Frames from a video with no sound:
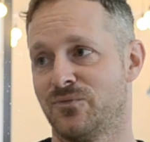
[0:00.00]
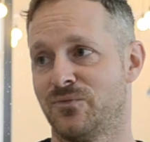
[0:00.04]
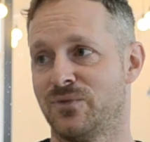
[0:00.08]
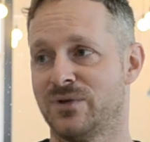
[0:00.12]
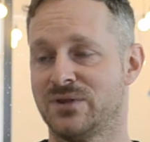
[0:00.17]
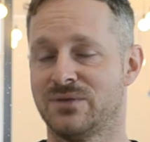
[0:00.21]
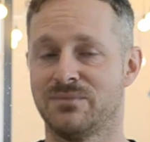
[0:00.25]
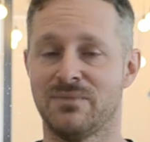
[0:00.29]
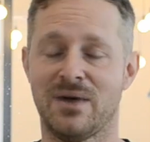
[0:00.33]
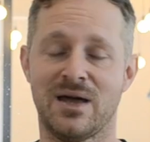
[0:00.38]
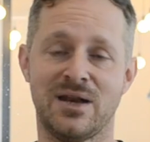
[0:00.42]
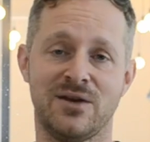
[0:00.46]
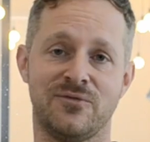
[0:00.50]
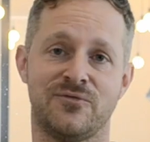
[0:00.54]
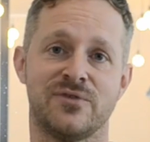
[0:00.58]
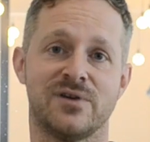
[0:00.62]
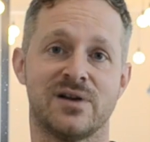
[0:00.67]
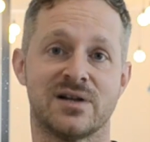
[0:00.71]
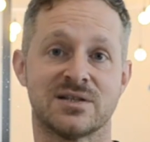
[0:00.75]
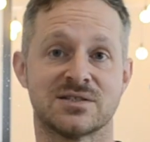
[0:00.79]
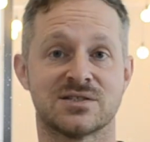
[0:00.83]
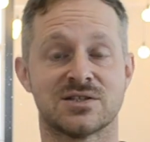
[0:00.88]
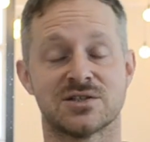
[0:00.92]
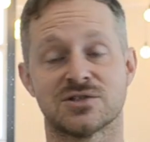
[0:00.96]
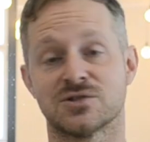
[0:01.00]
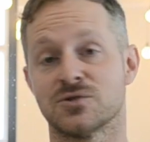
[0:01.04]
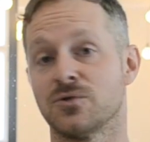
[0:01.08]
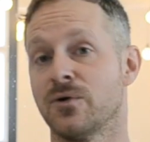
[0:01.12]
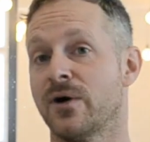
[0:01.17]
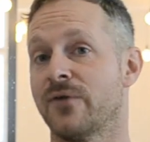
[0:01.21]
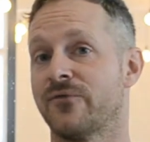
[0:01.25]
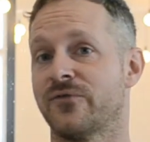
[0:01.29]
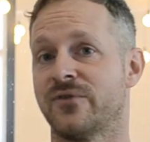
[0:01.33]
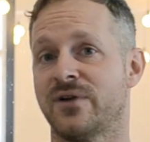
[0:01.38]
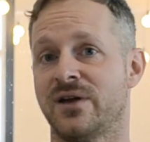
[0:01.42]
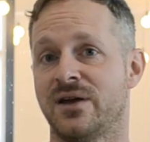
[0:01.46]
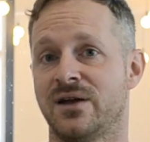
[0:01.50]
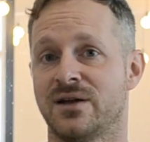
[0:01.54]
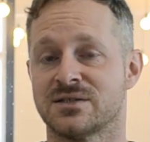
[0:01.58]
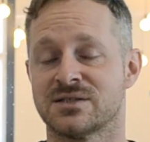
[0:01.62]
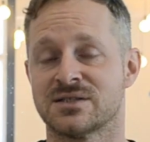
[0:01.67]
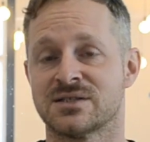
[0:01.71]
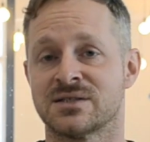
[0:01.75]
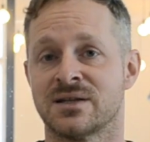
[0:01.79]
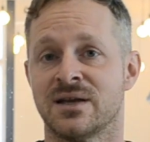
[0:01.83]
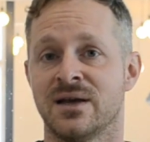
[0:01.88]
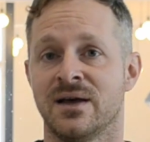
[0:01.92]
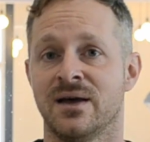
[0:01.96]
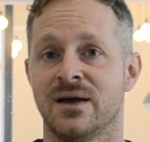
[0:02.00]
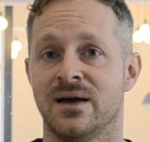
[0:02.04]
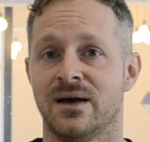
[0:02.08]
with many freelancers who have kids,